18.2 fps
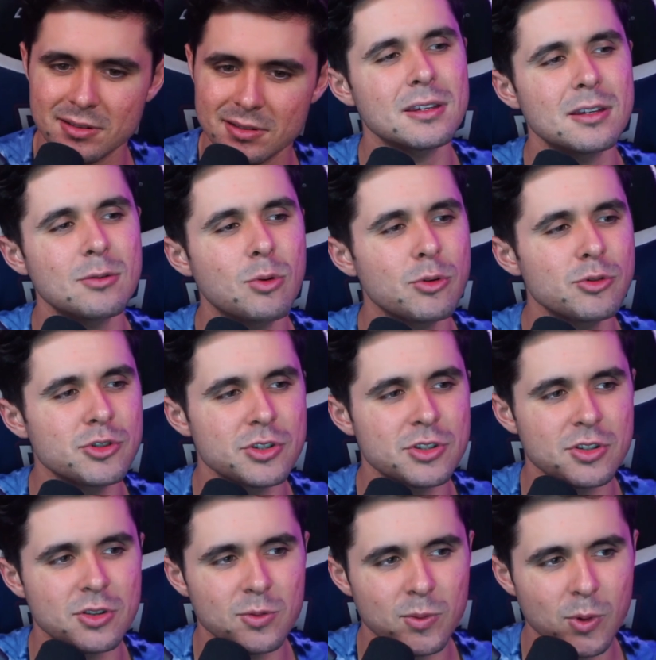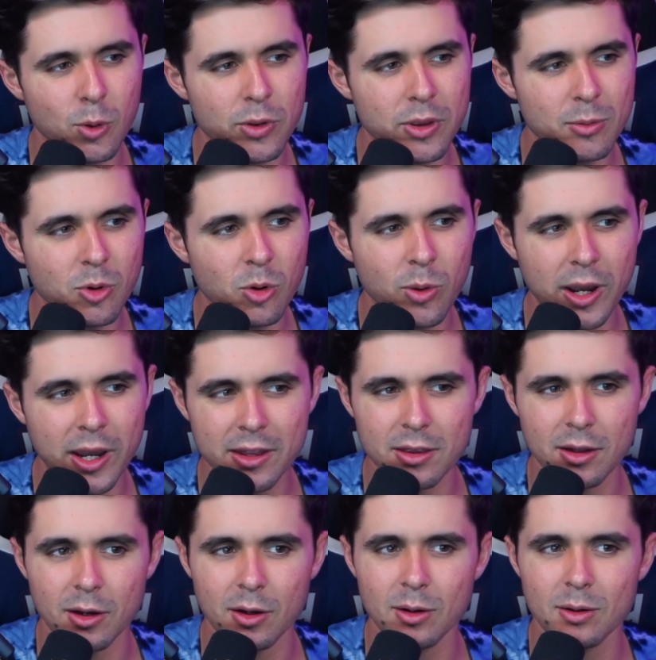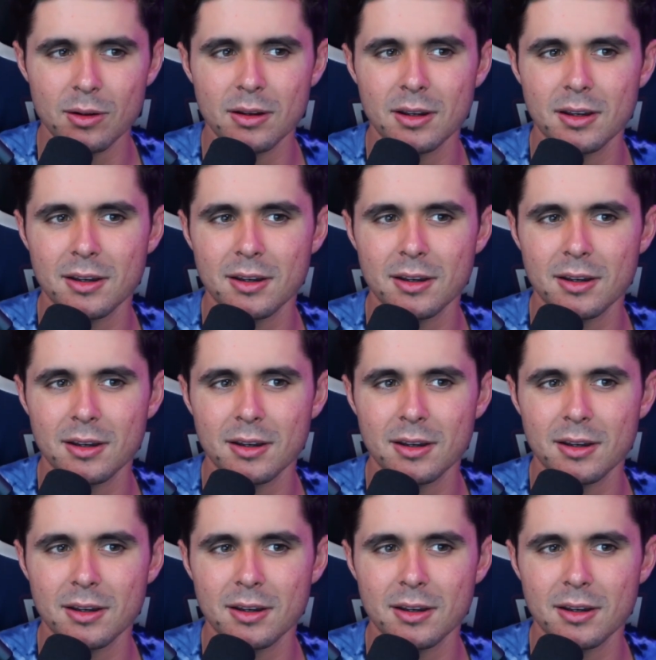He won't just throw them away, though.